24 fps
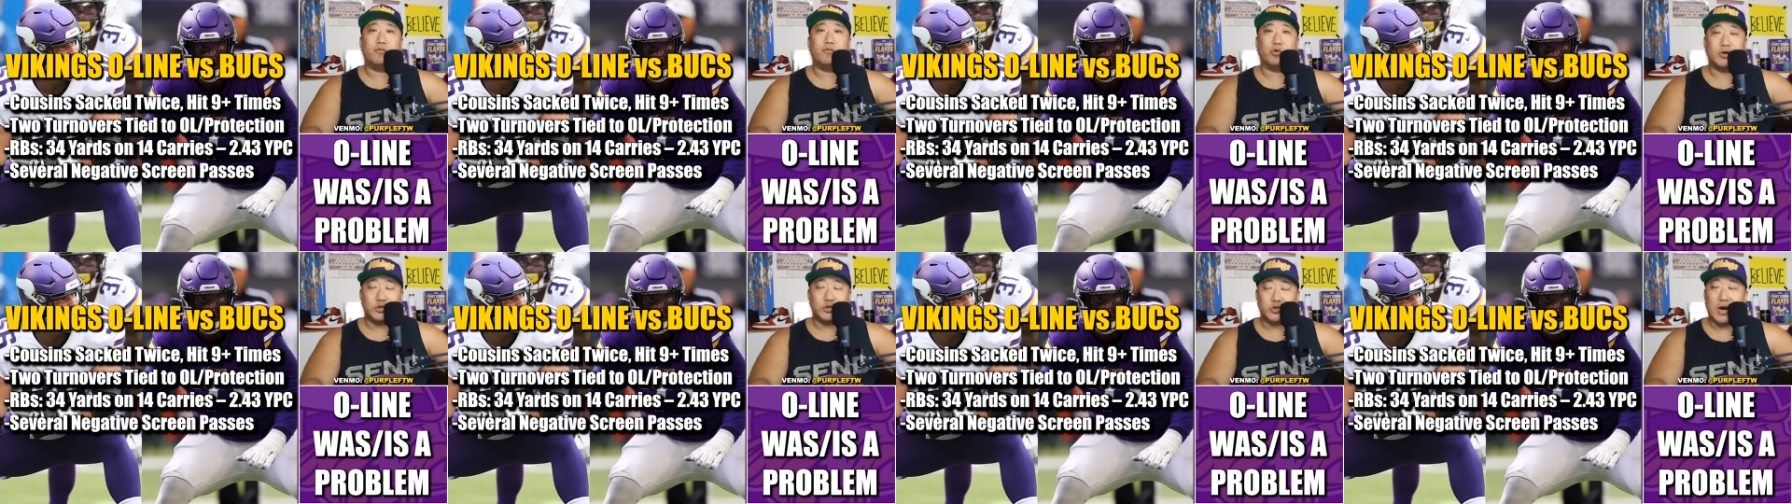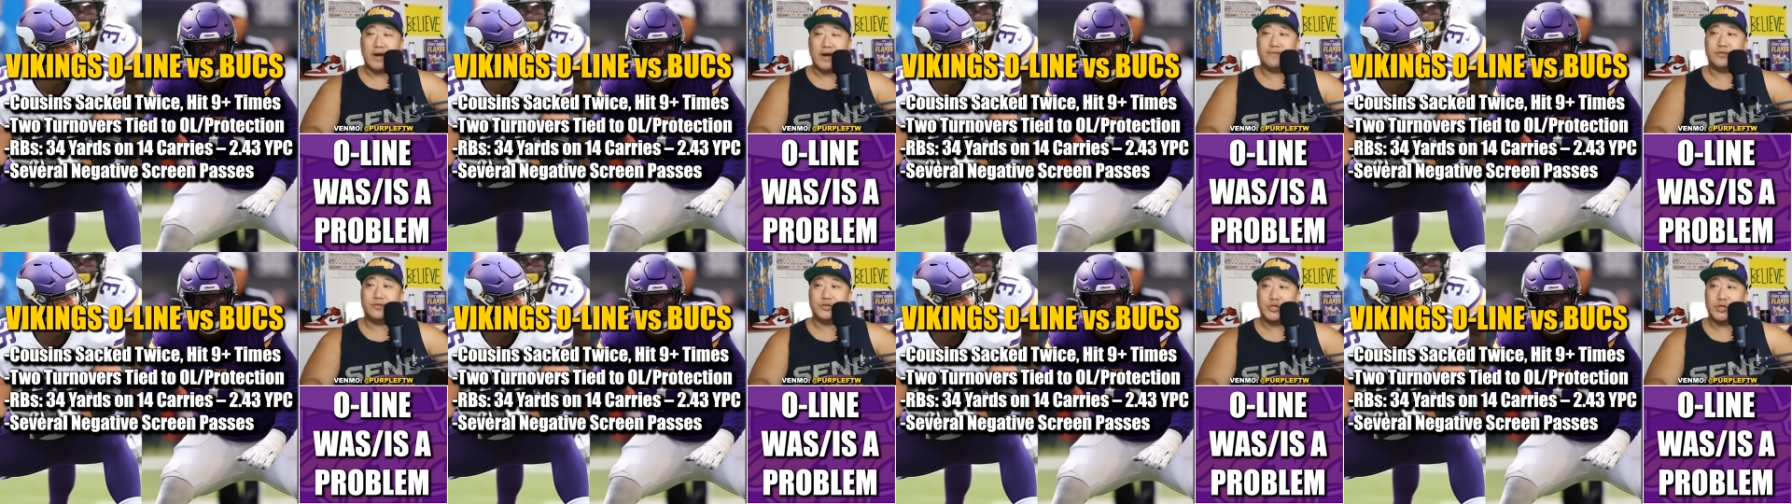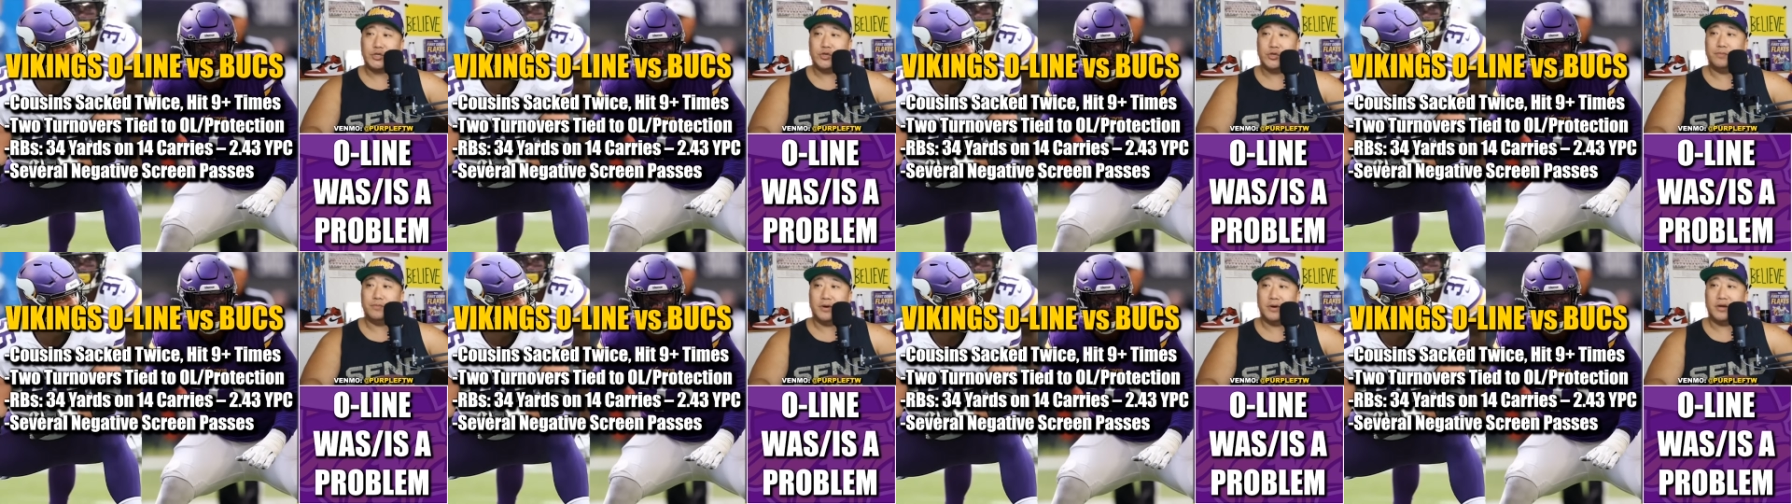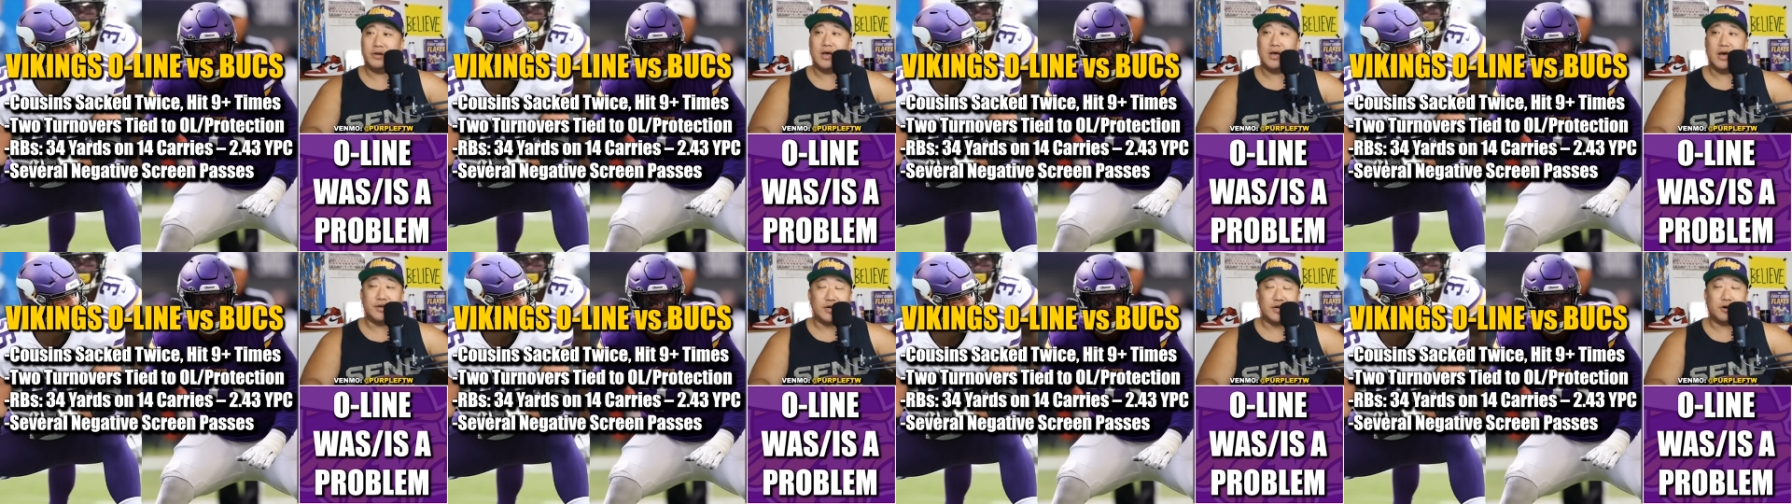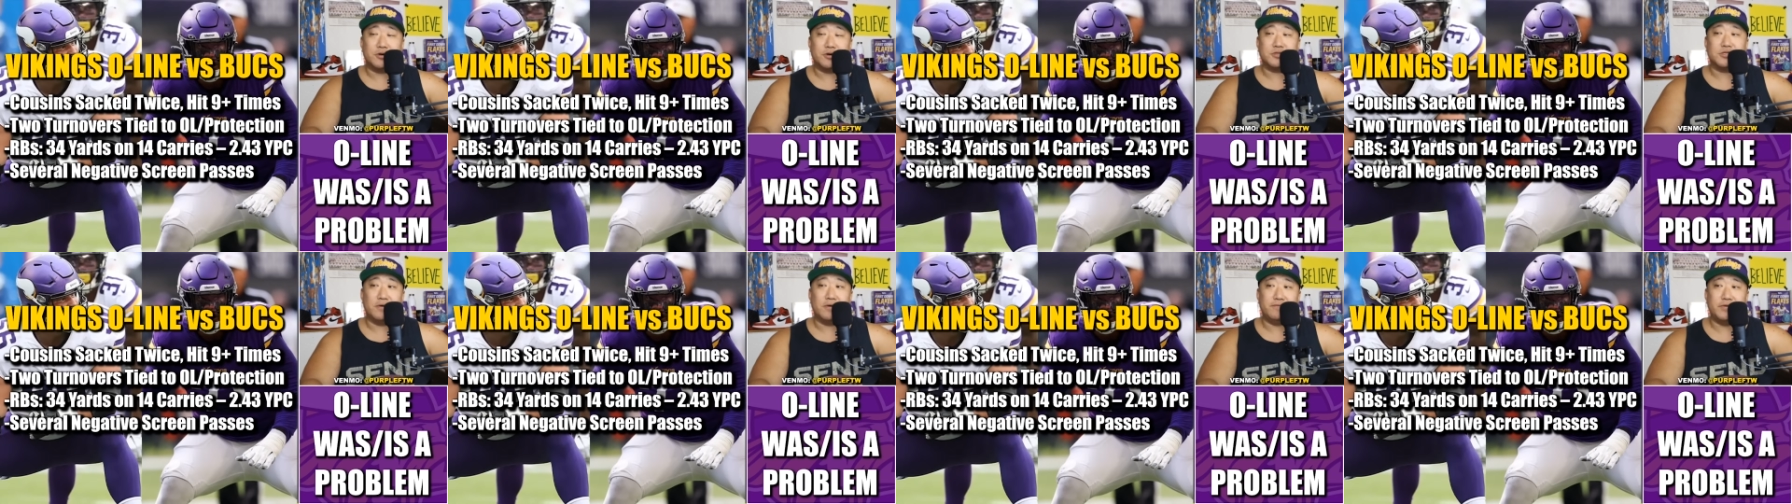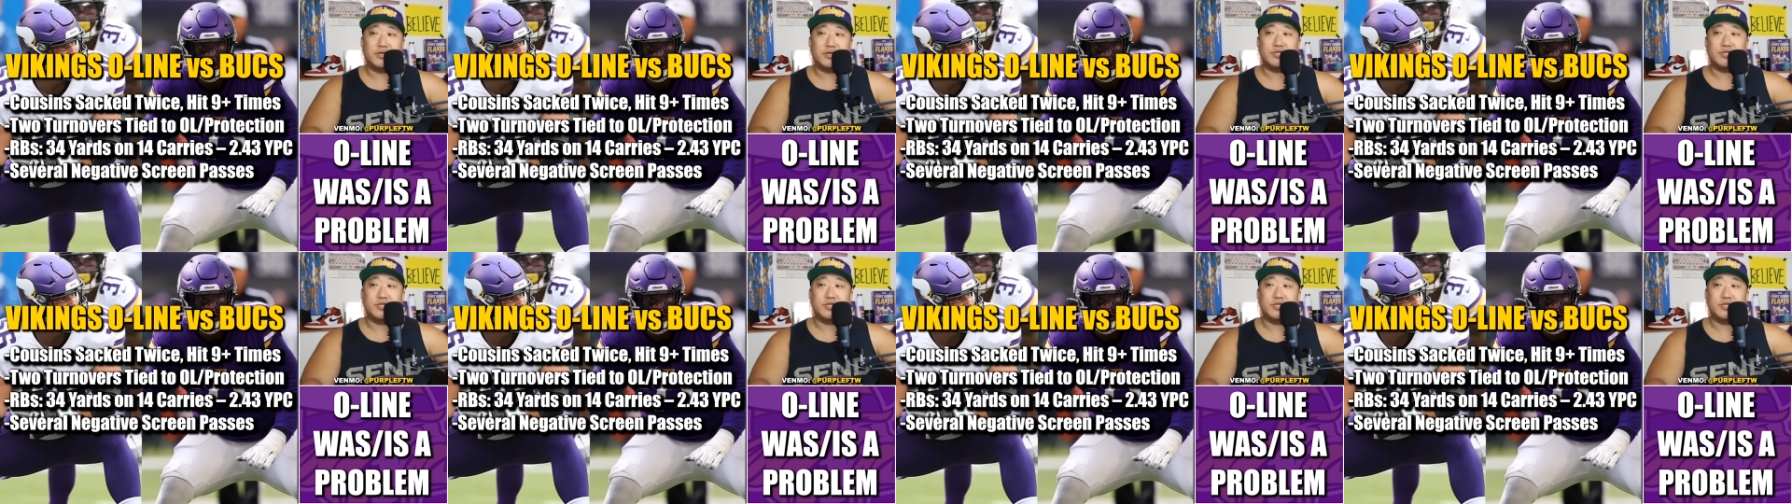for a drive or two, but uh, Darrisaw